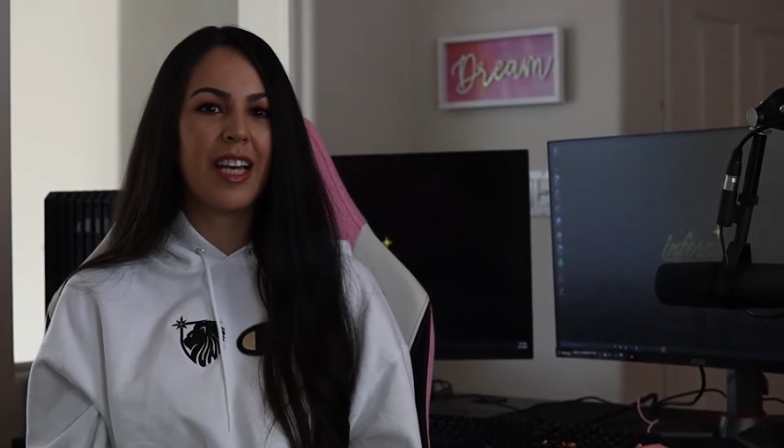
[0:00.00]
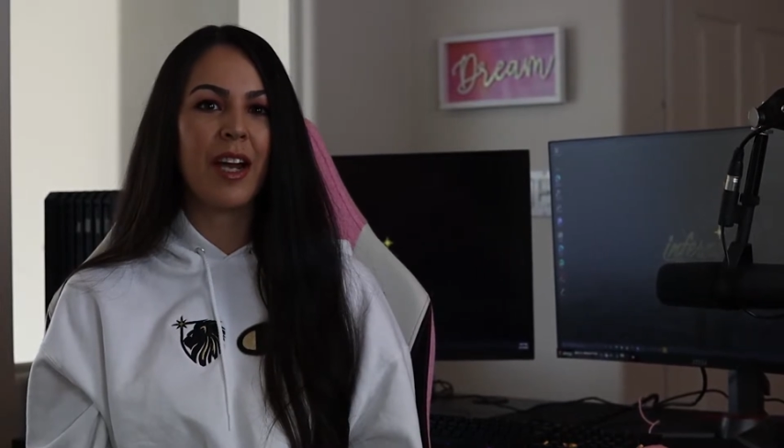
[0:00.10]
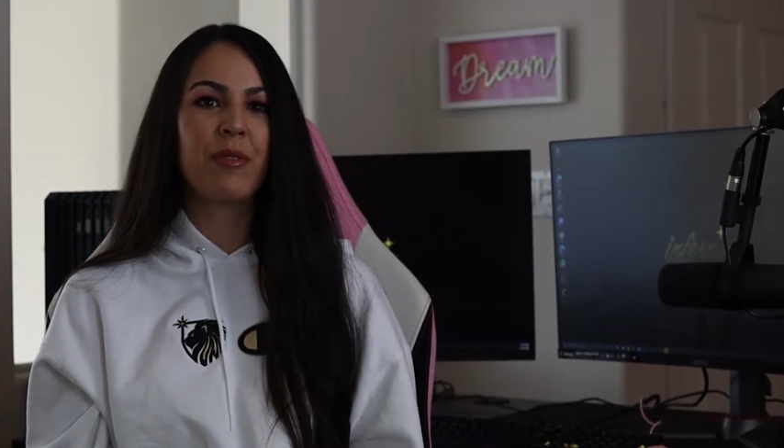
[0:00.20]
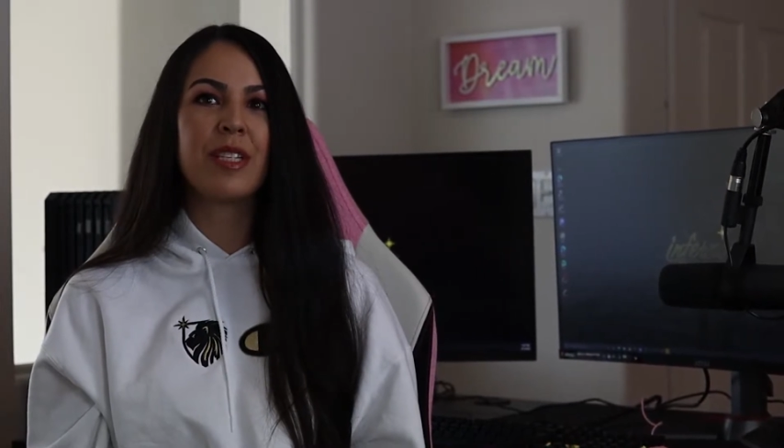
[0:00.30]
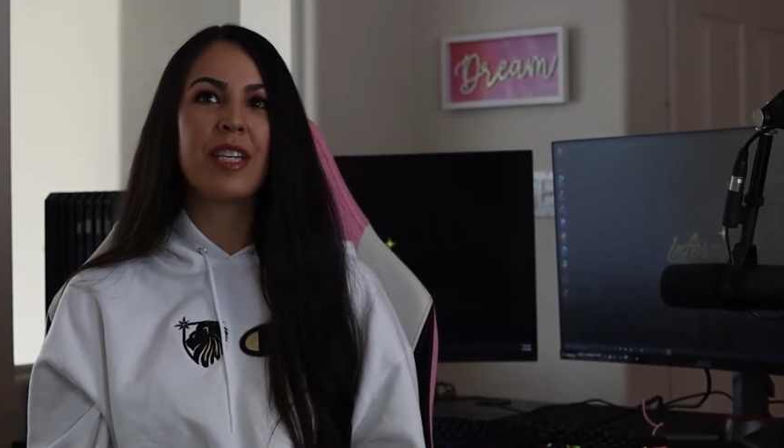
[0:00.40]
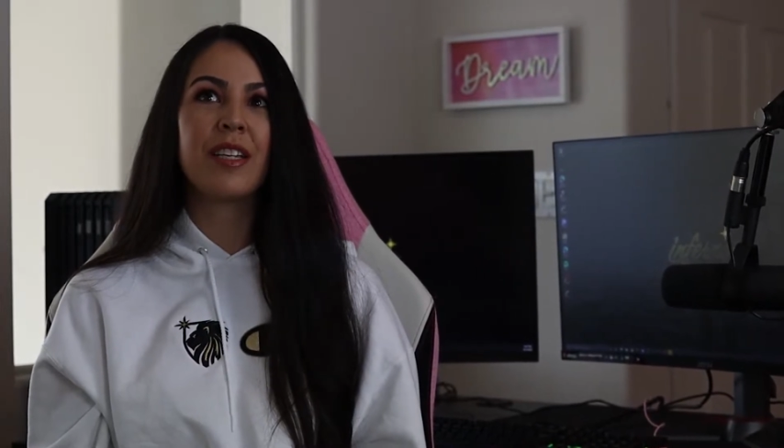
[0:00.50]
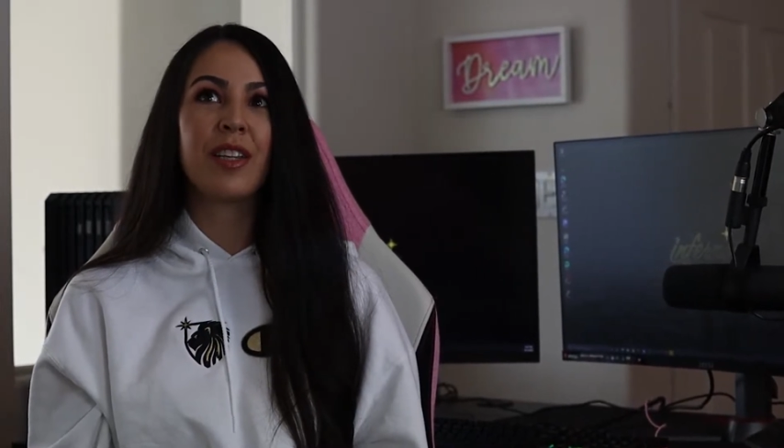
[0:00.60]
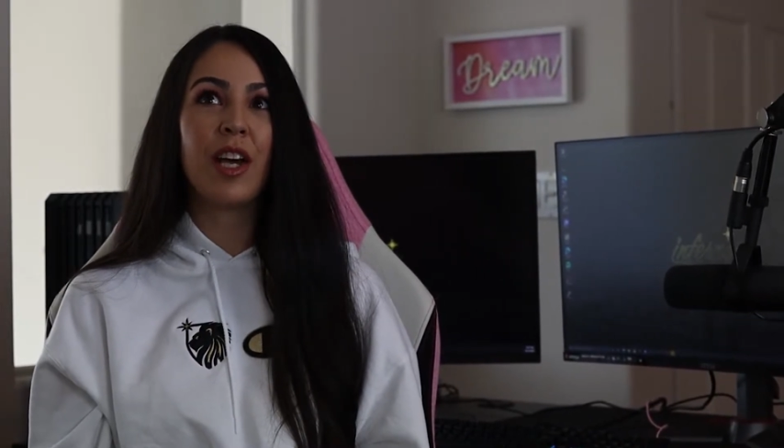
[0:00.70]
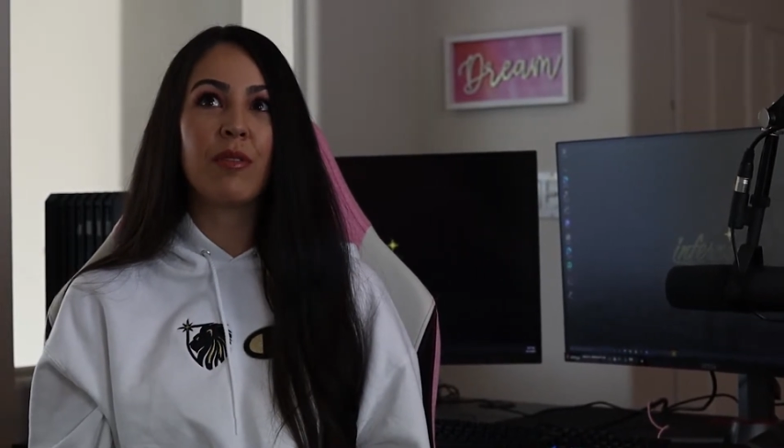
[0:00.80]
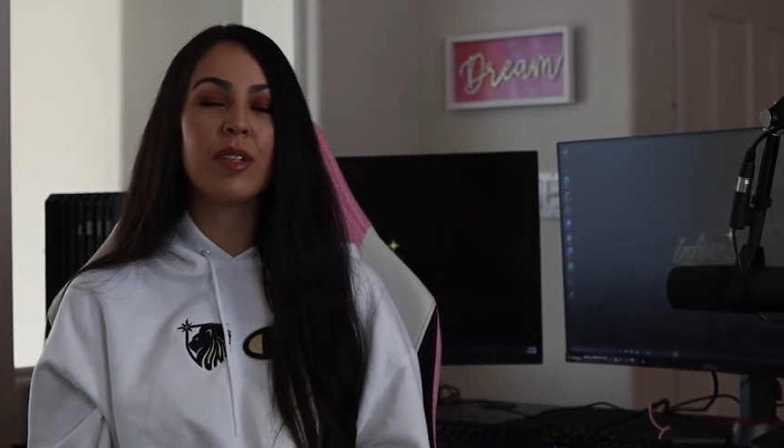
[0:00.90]
I was
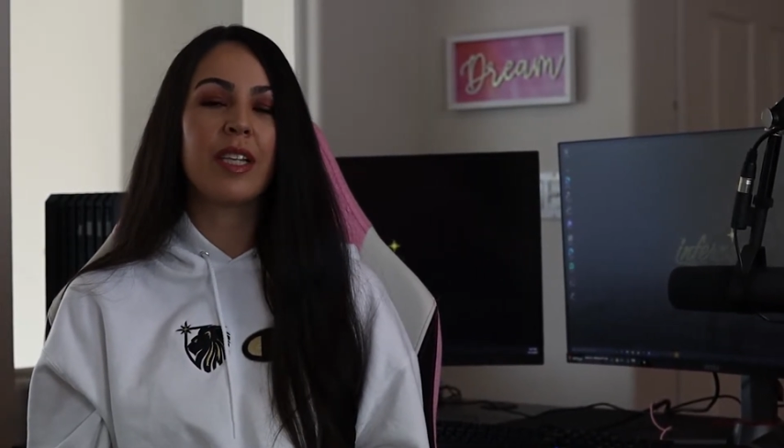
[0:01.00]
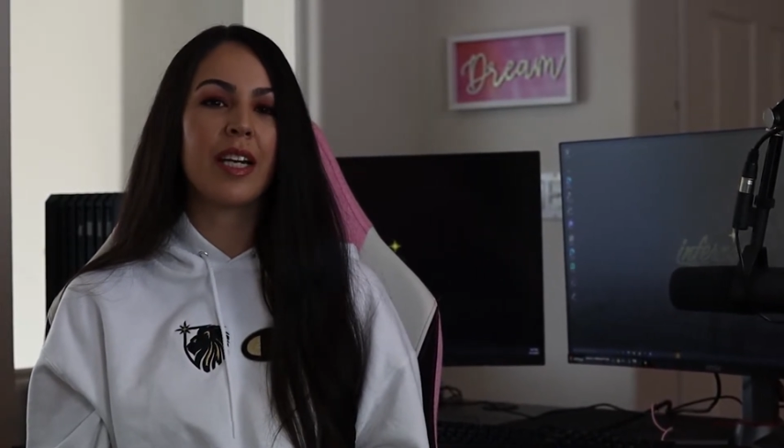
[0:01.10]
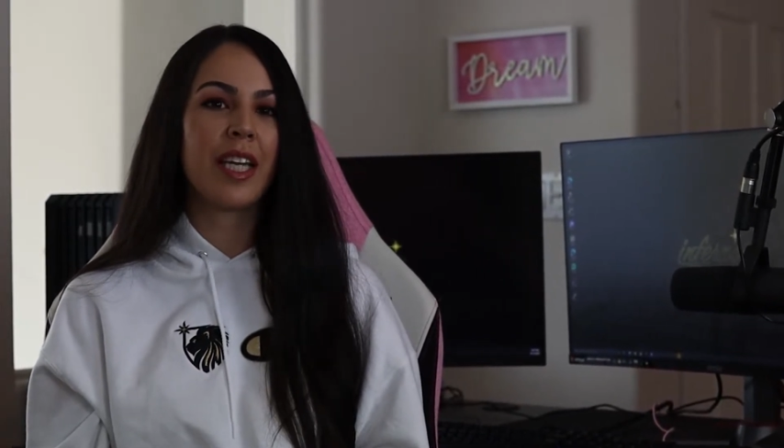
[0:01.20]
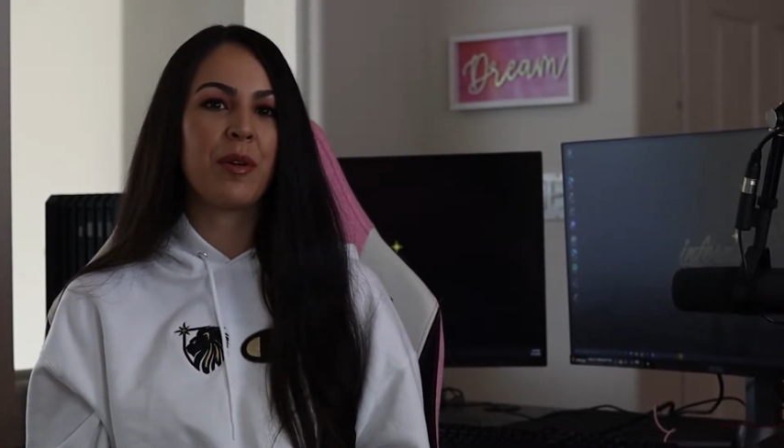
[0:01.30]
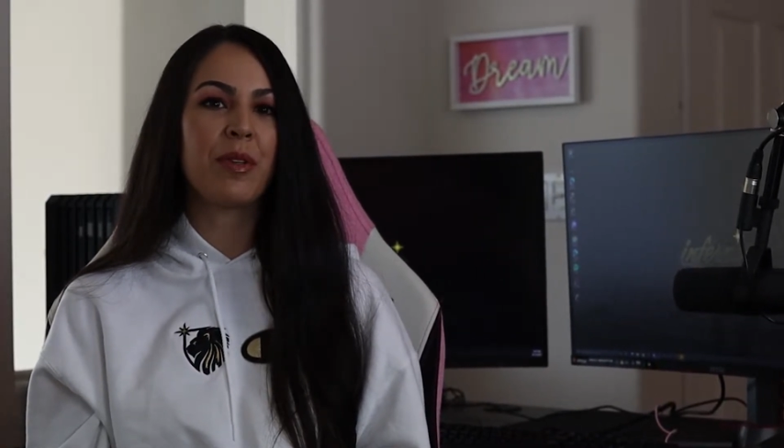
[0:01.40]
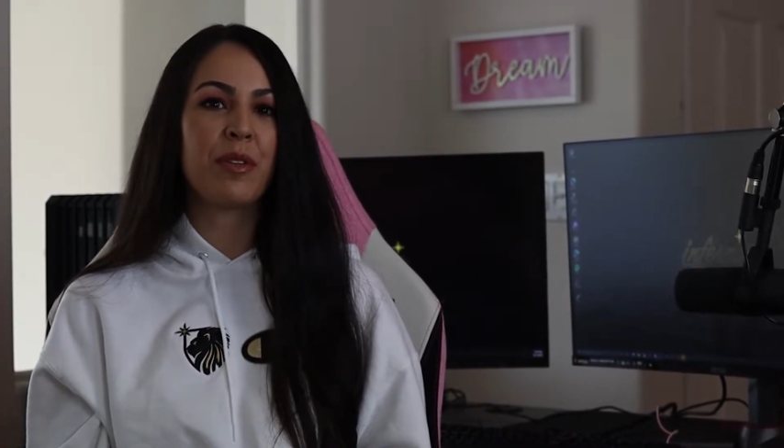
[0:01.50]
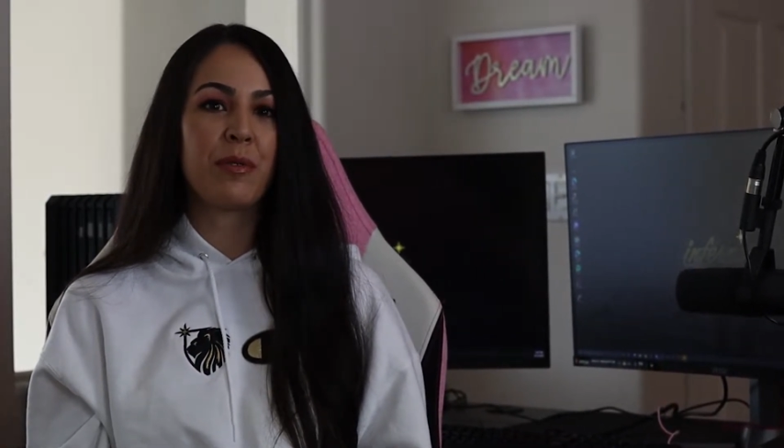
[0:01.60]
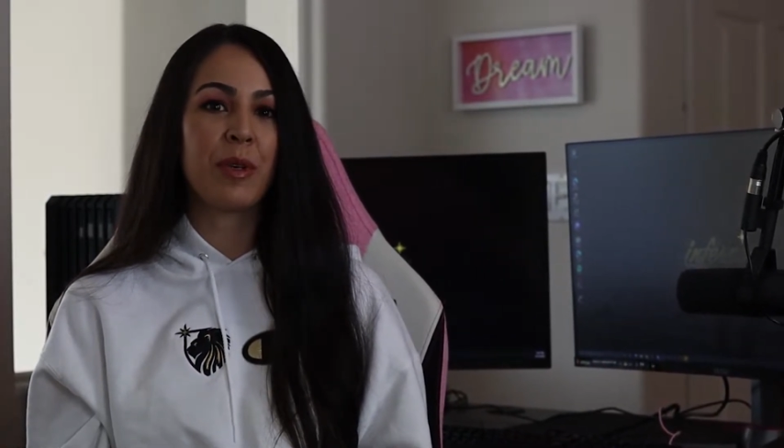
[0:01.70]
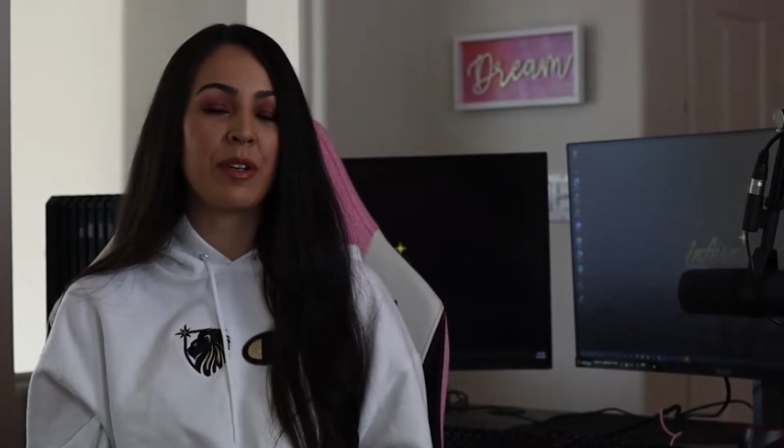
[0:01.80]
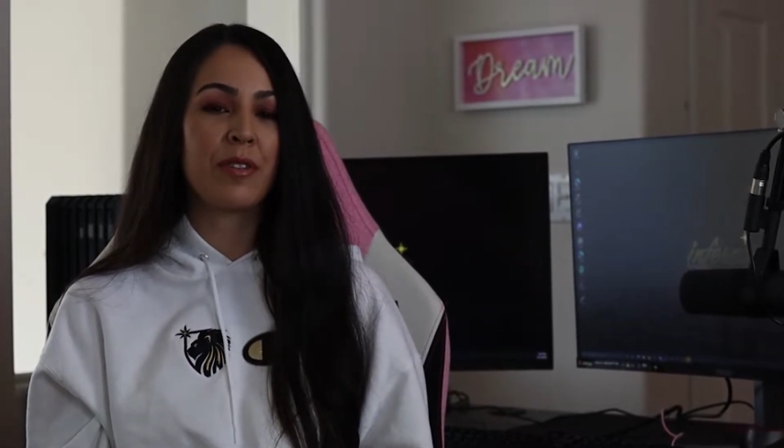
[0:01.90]
in love with that game
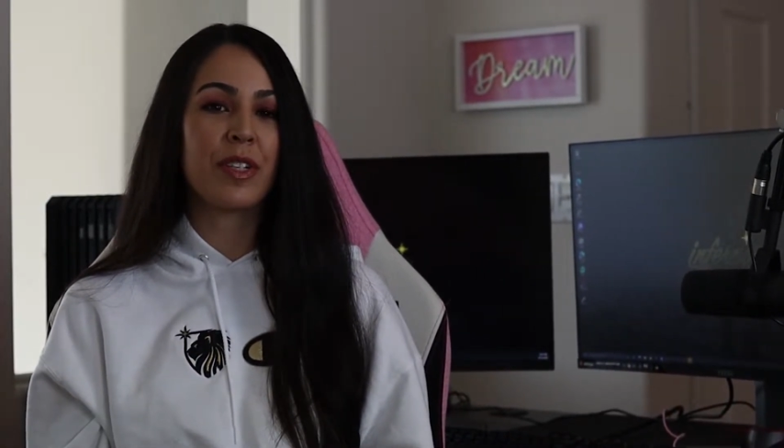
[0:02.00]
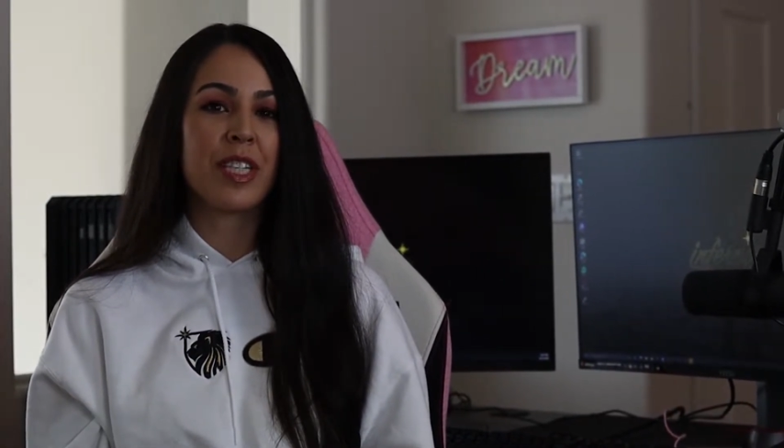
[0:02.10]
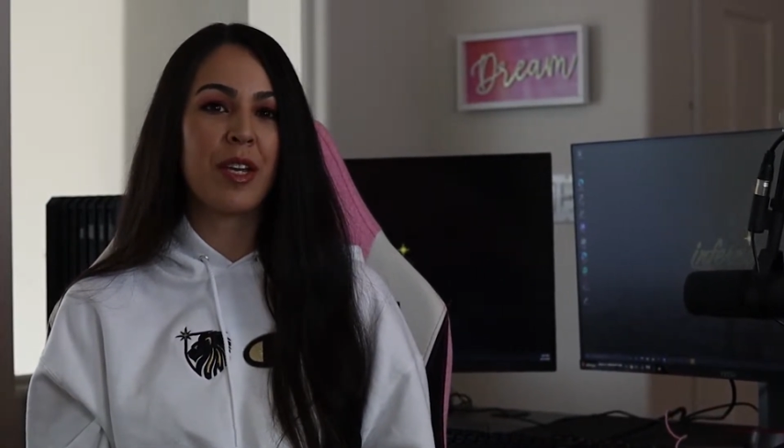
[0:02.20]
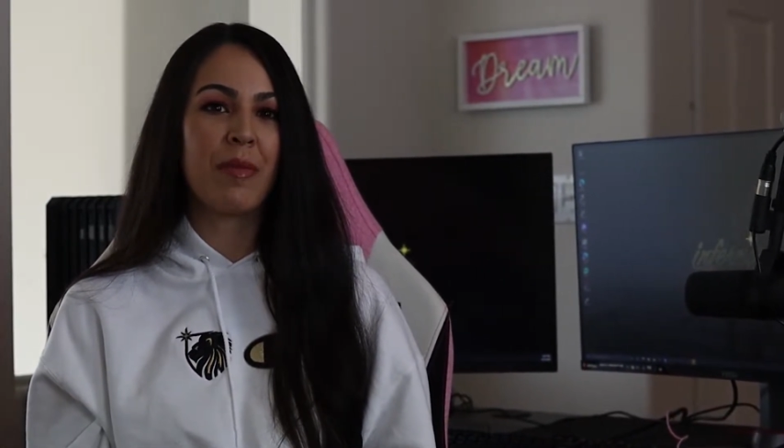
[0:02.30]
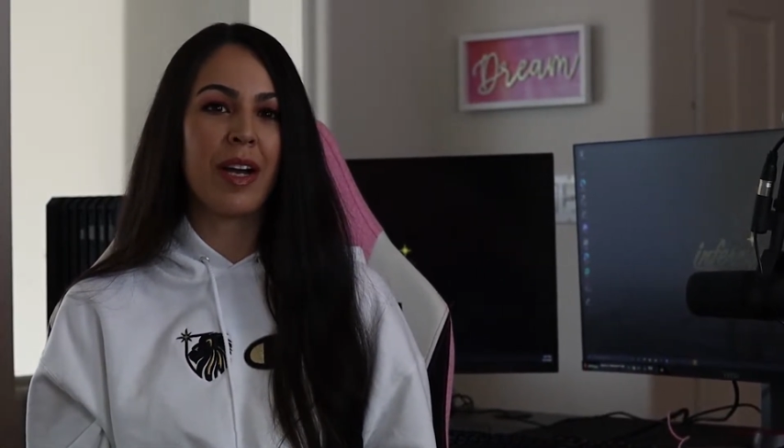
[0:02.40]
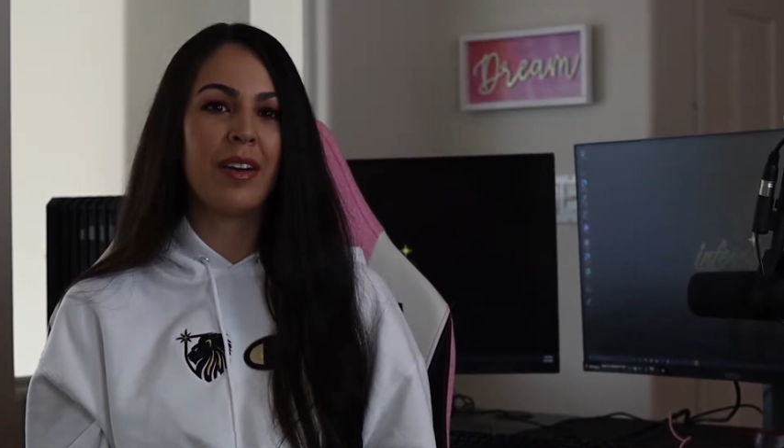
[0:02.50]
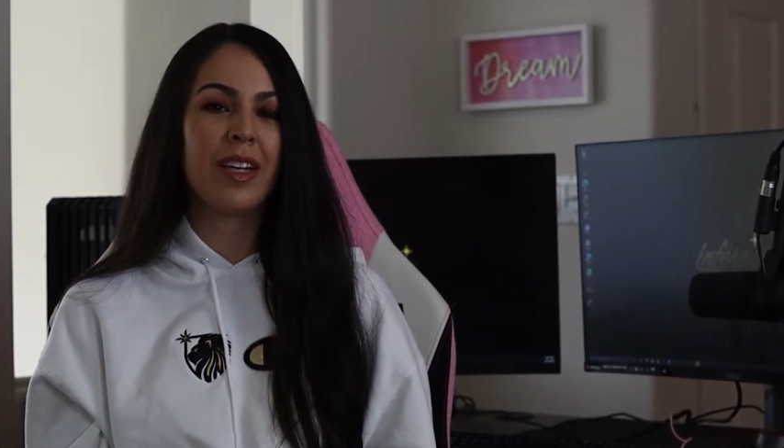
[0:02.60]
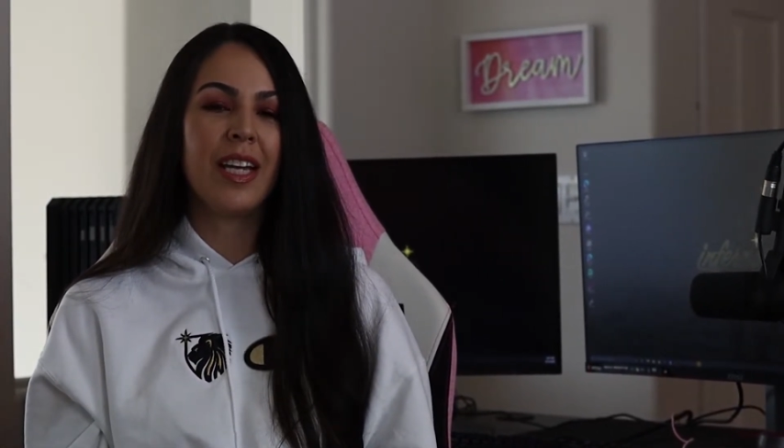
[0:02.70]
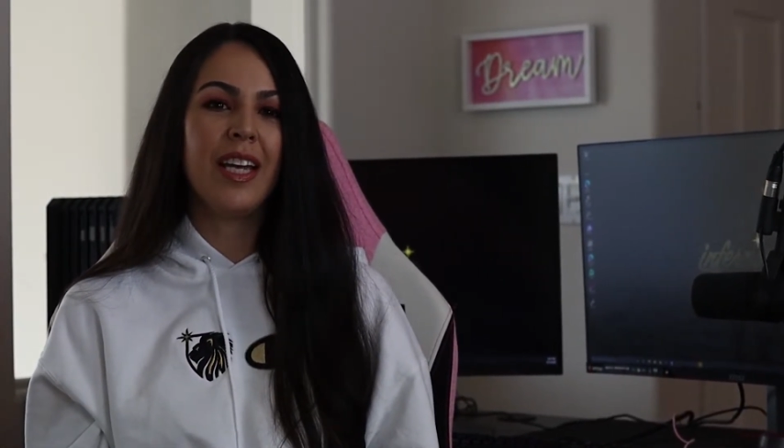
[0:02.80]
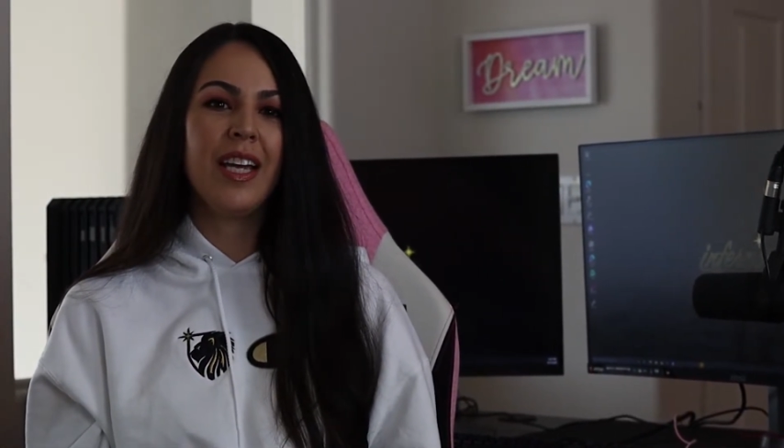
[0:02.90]
when it first came out.